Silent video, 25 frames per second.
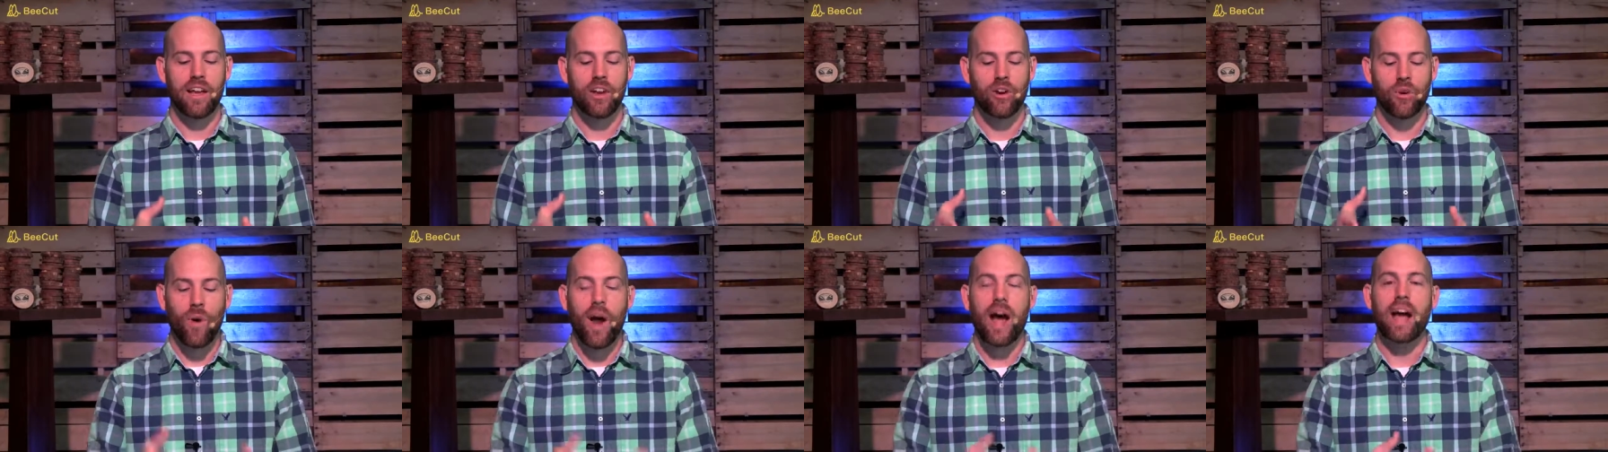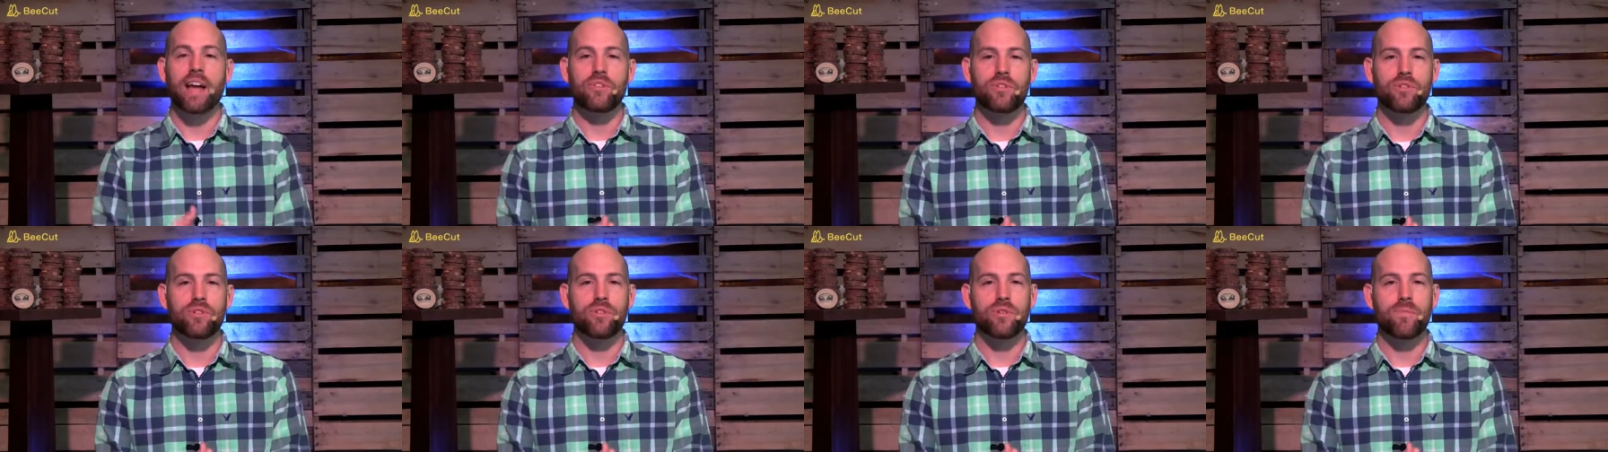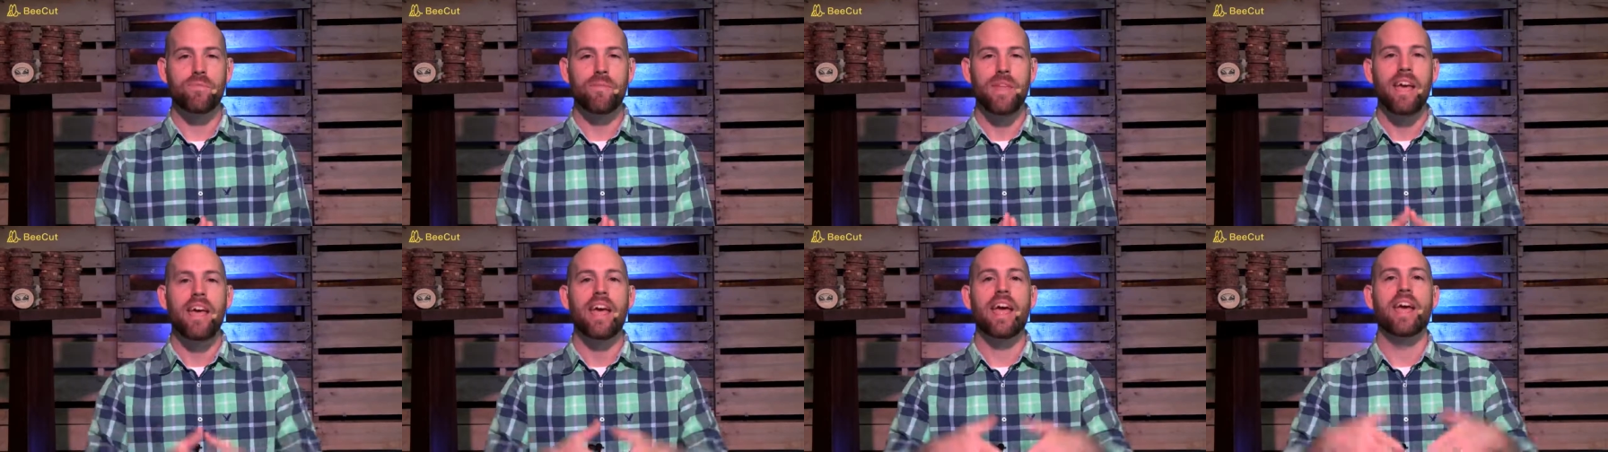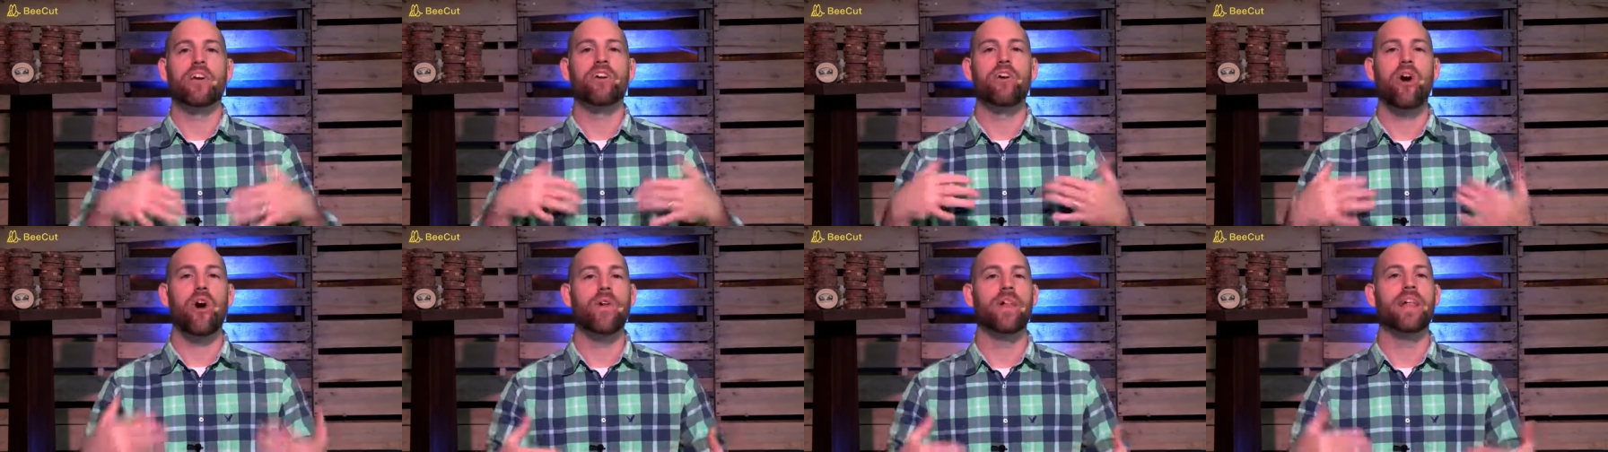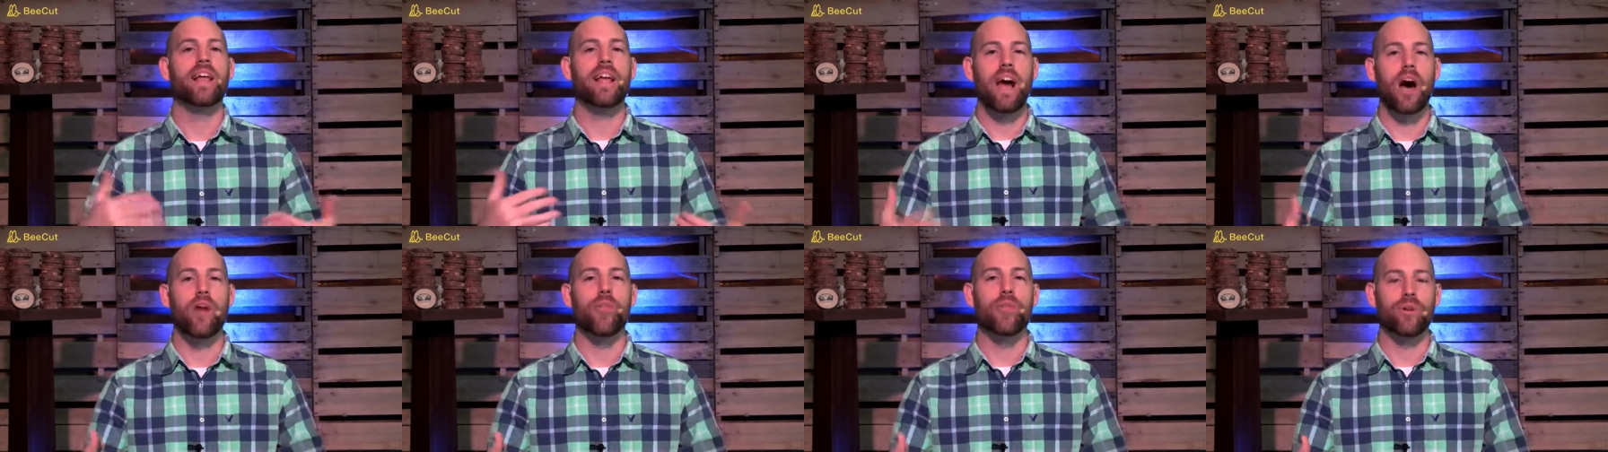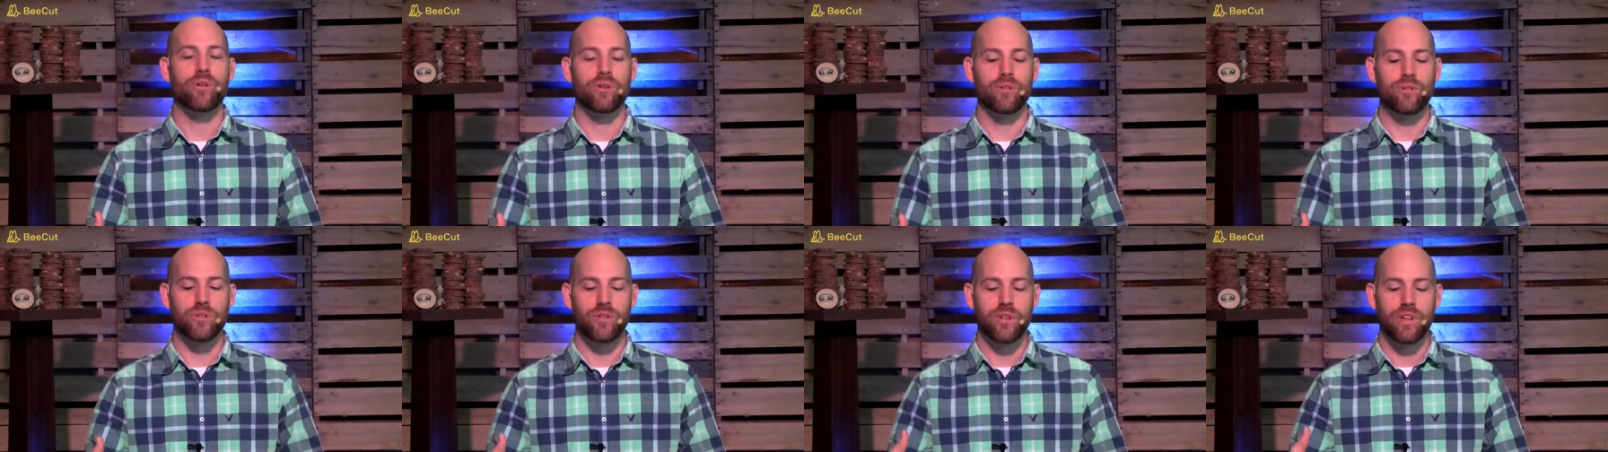Christ and calling
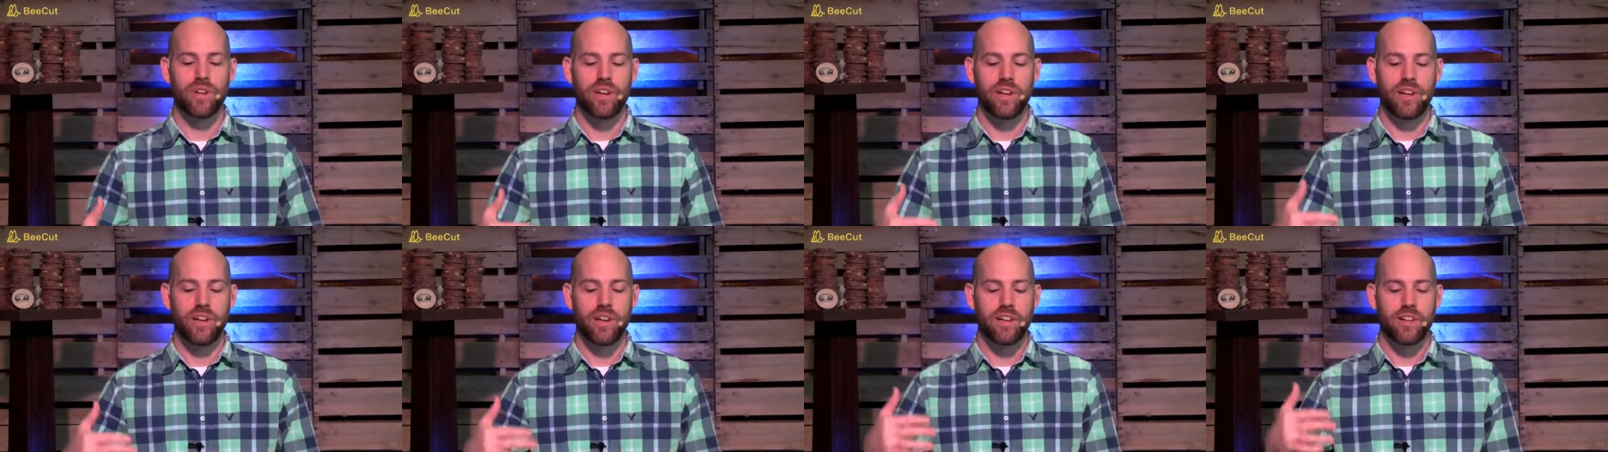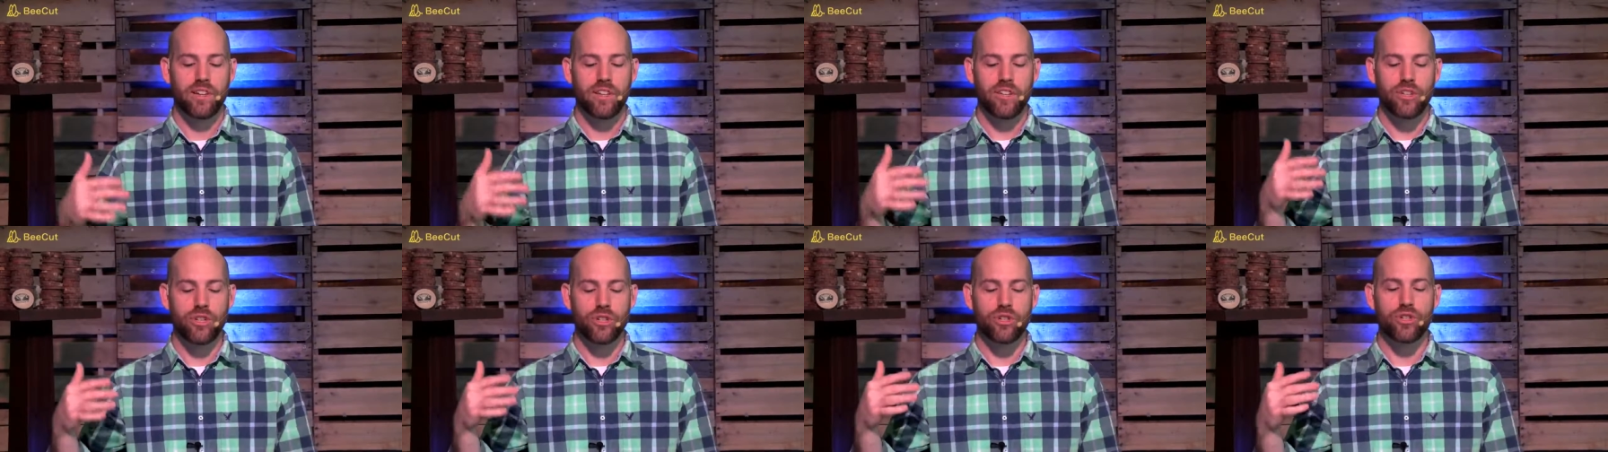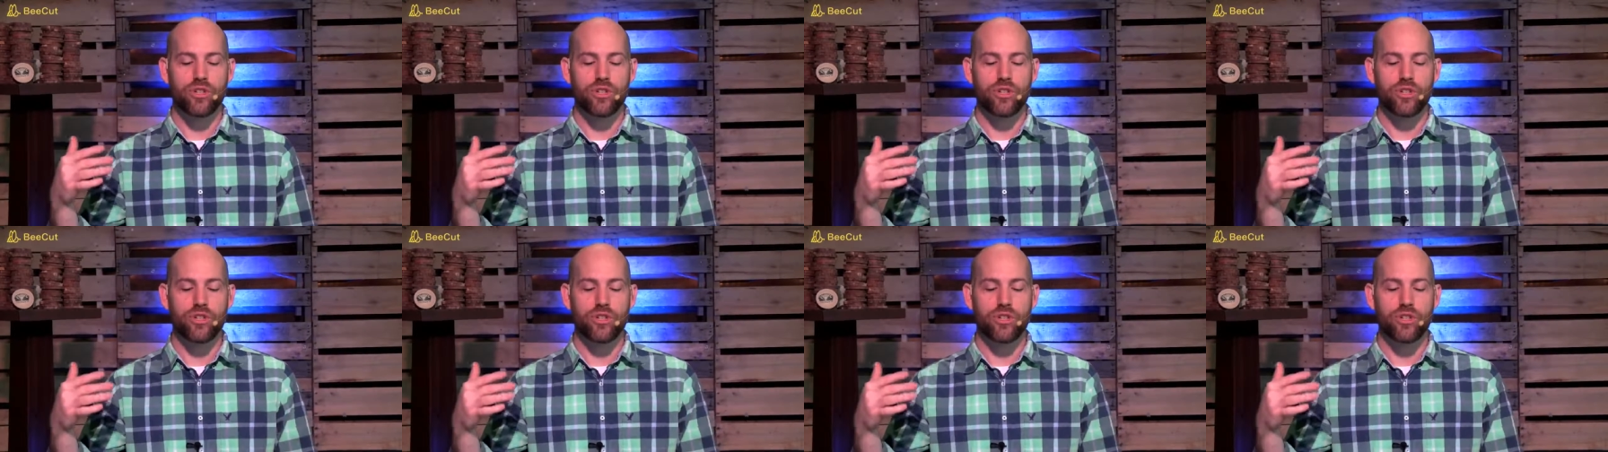others to